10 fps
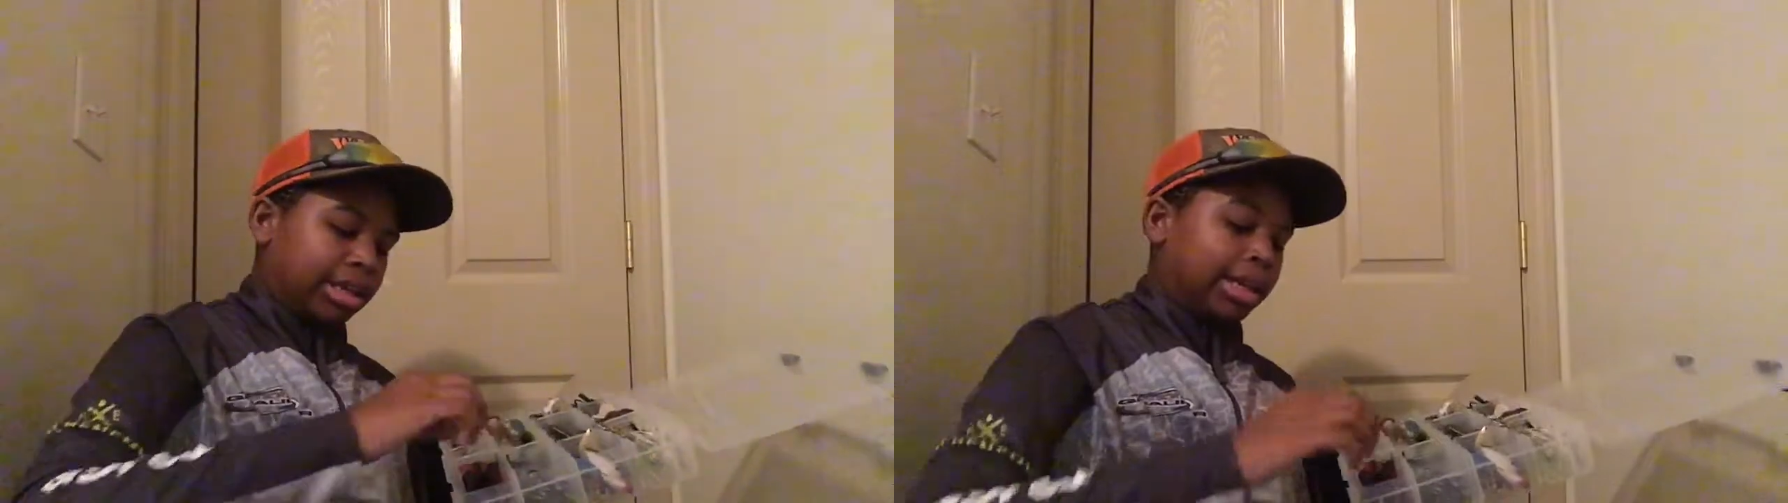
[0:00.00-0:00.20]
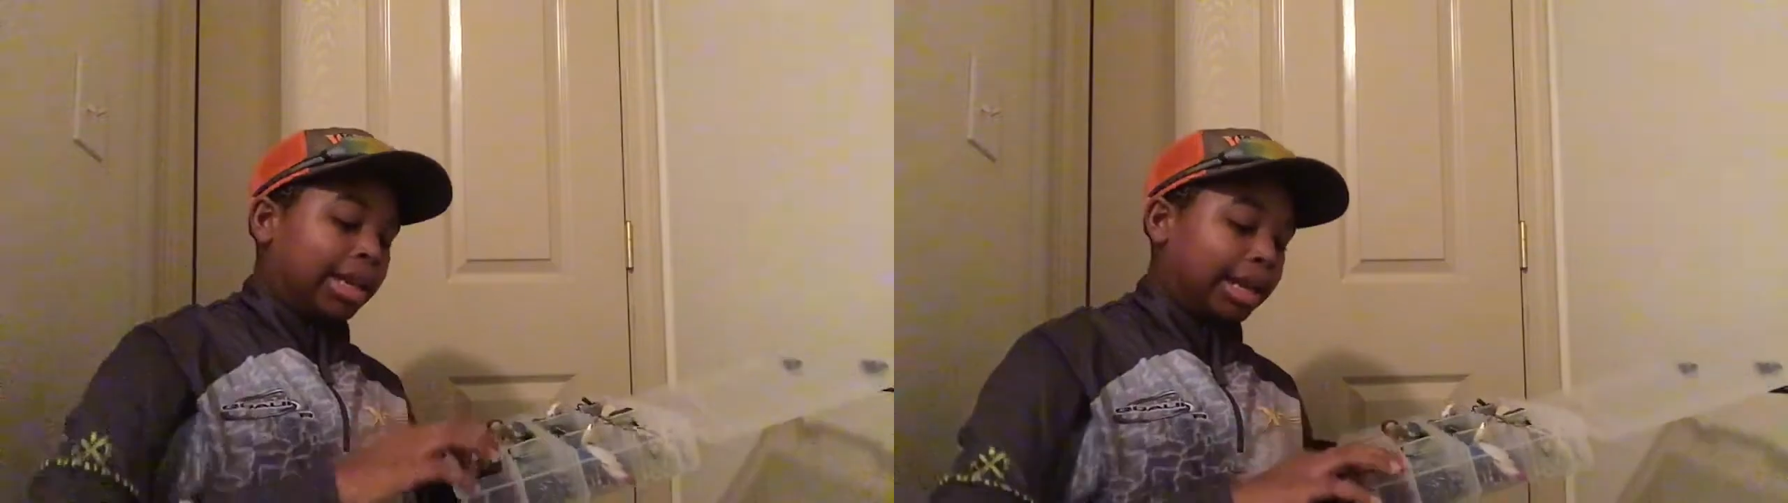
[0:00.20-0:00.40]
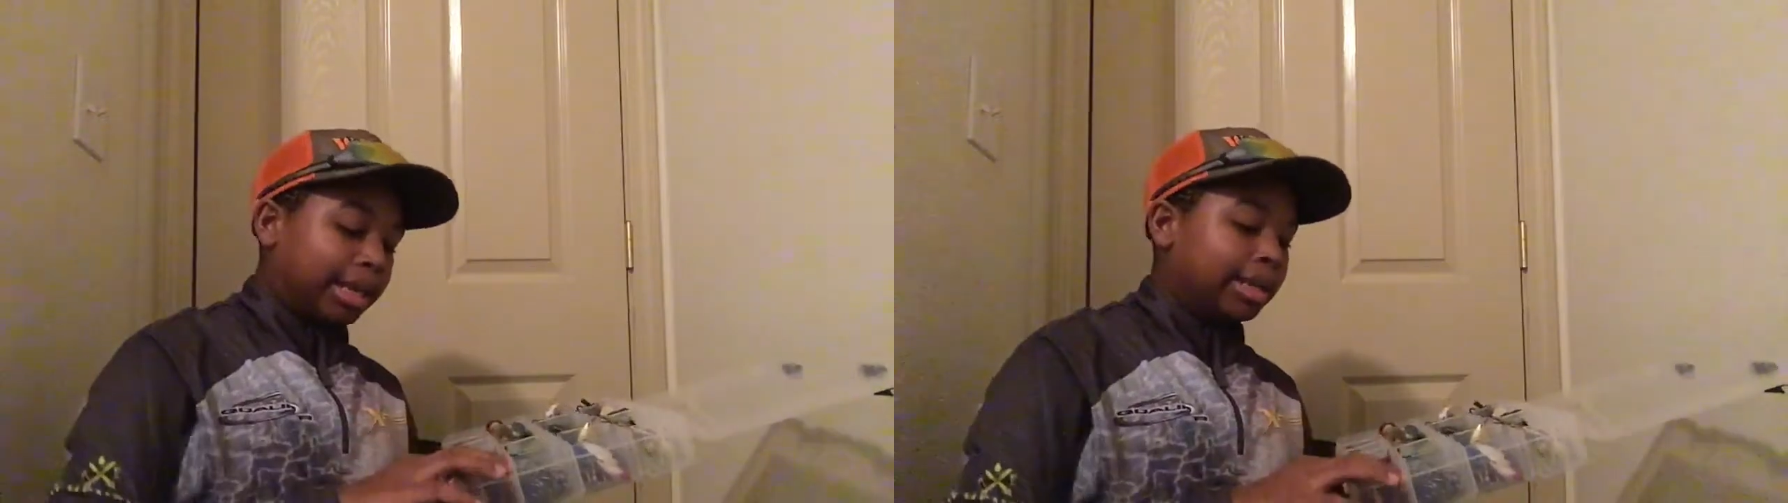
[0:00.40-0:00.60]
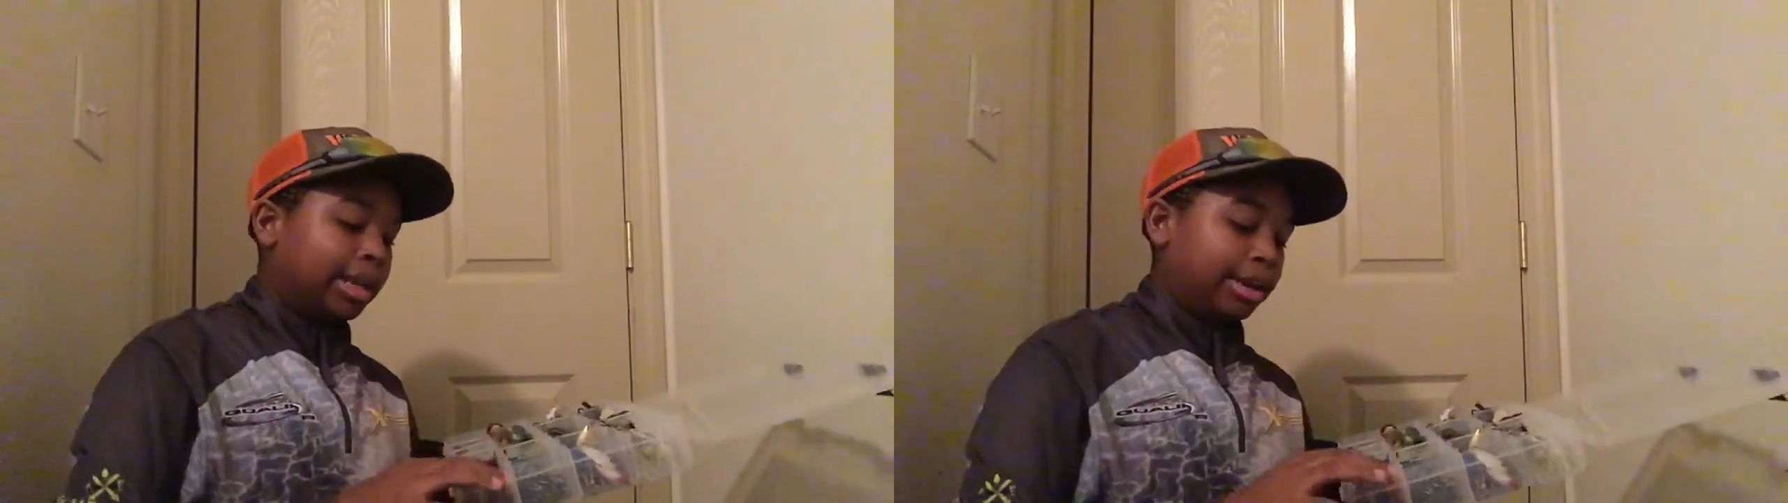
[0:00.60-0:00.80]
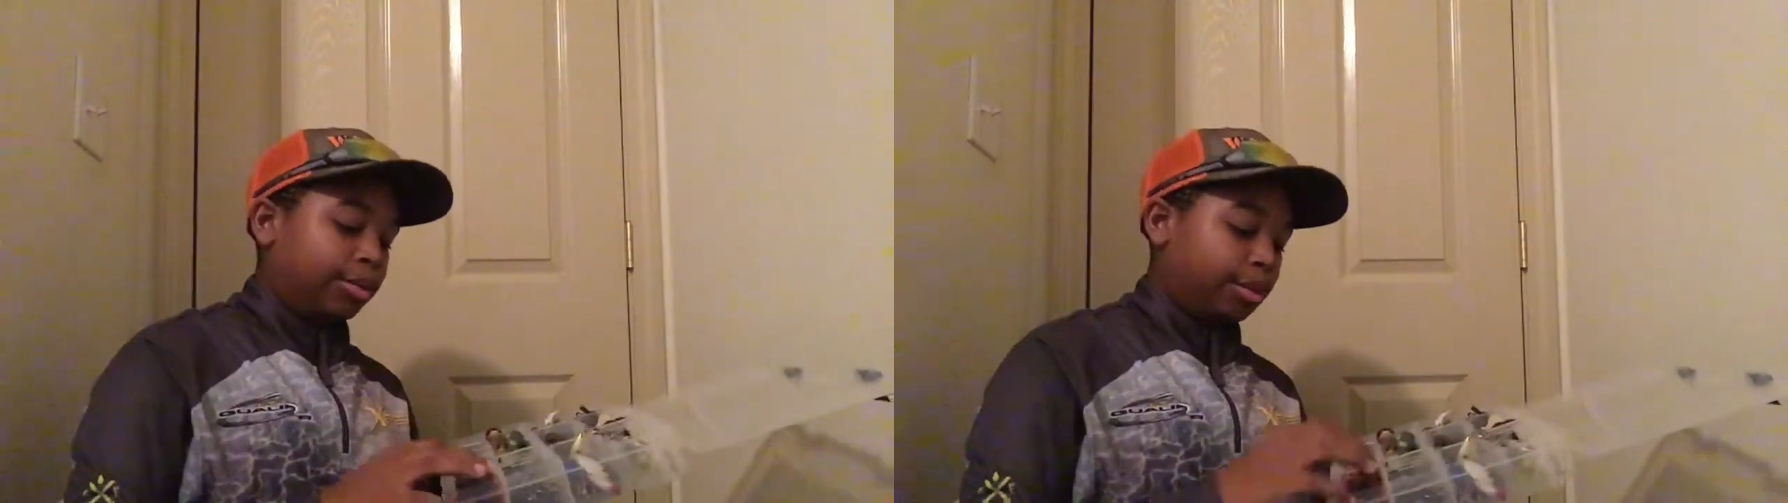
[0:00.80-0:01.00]

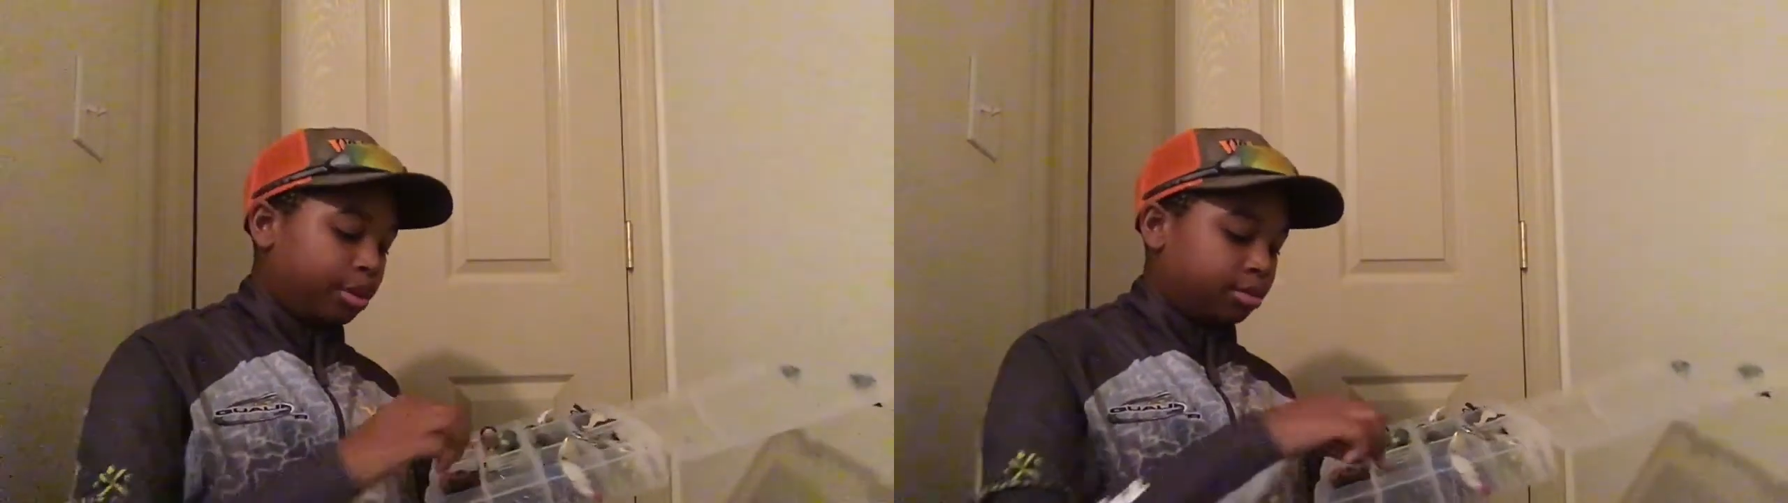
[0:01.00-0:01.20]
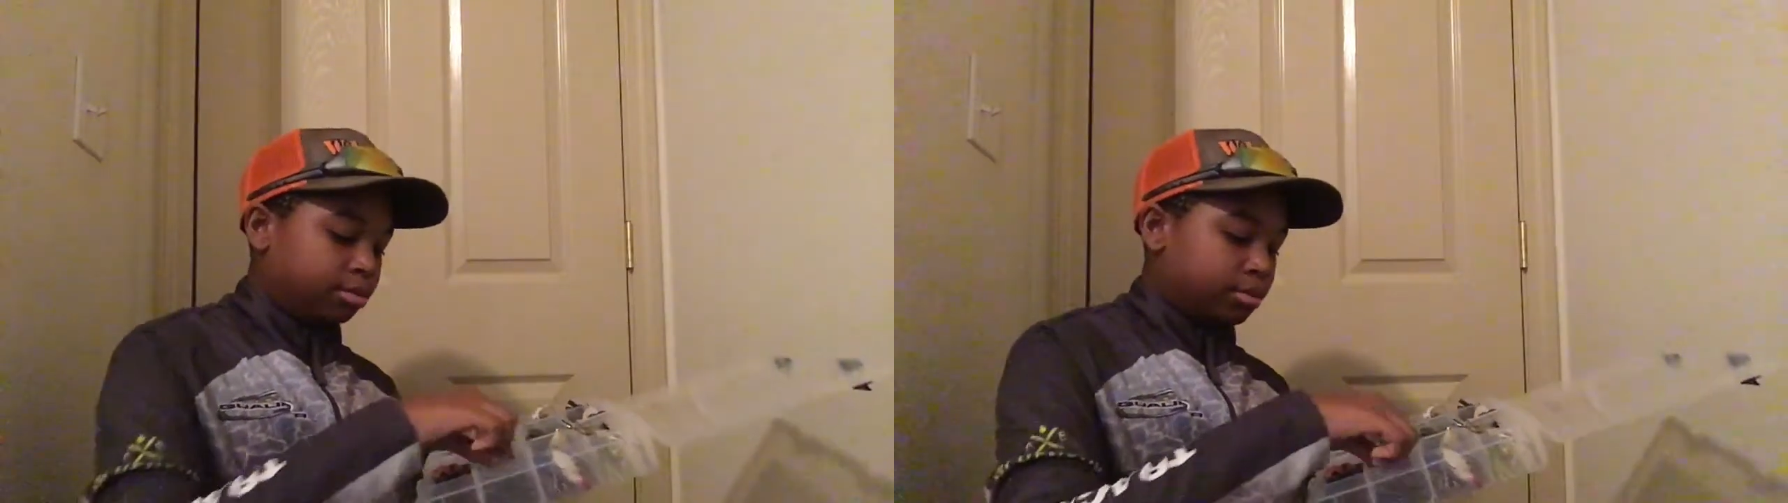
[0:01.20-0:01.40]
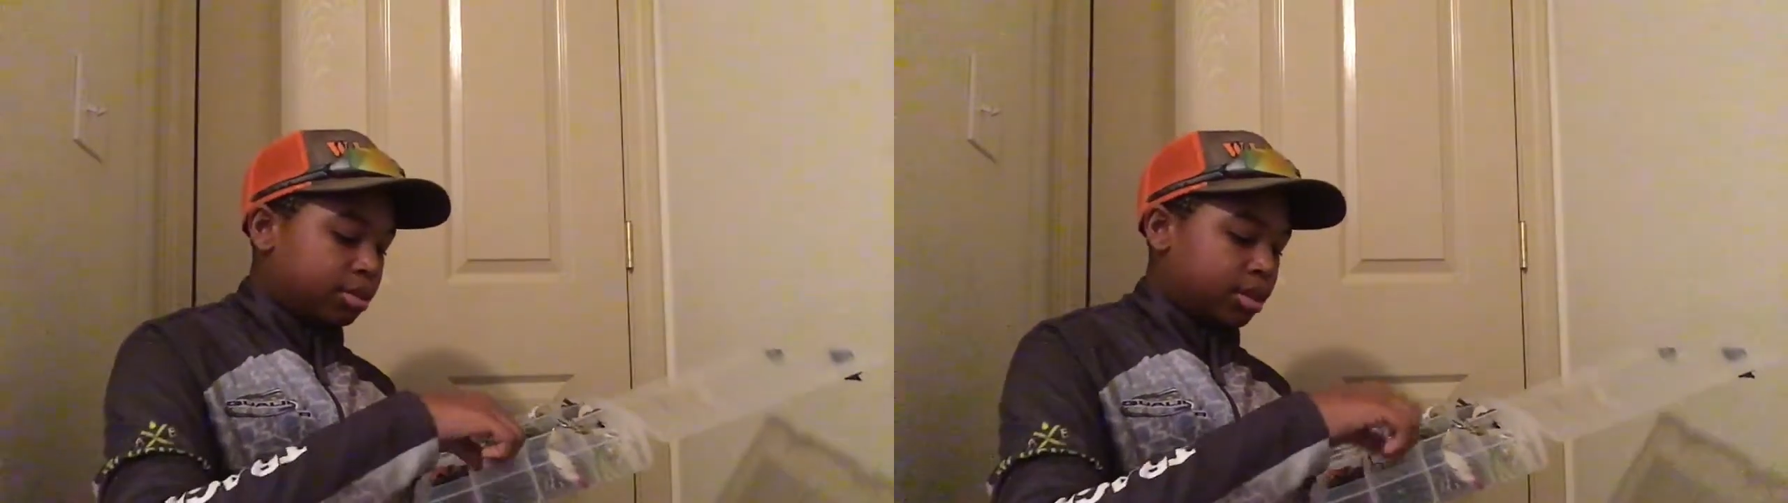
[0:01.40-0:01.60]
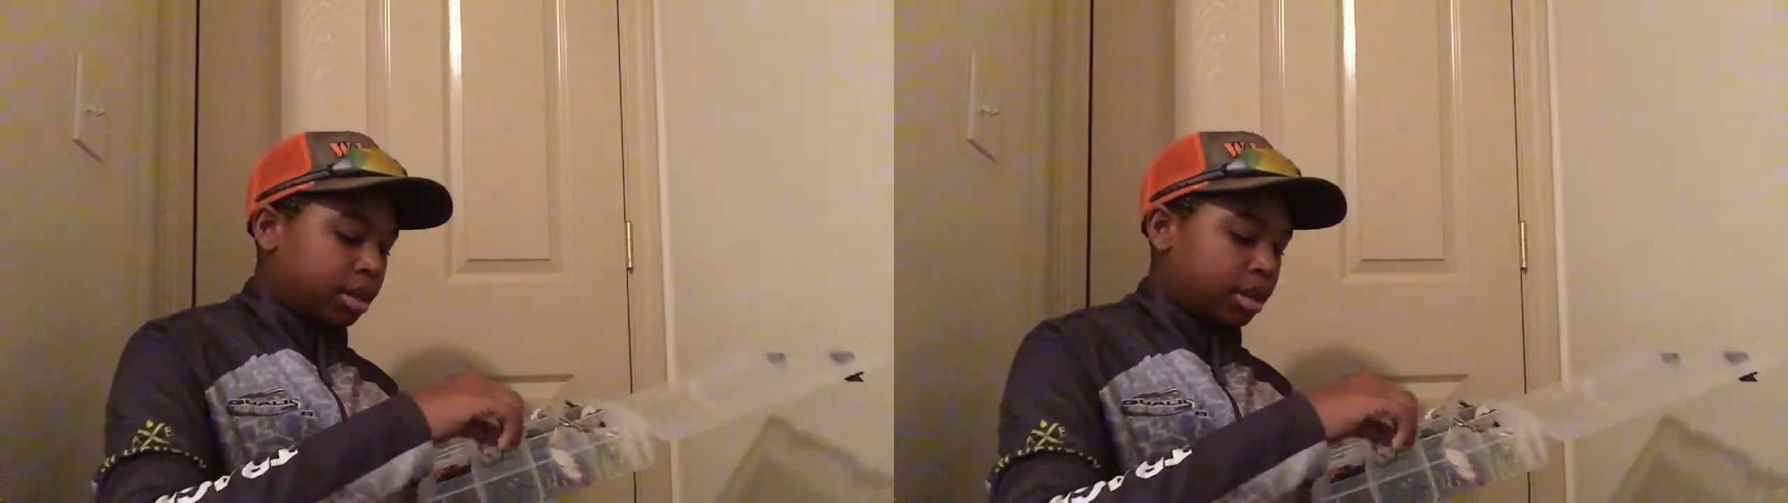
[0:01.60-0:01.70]
light worms.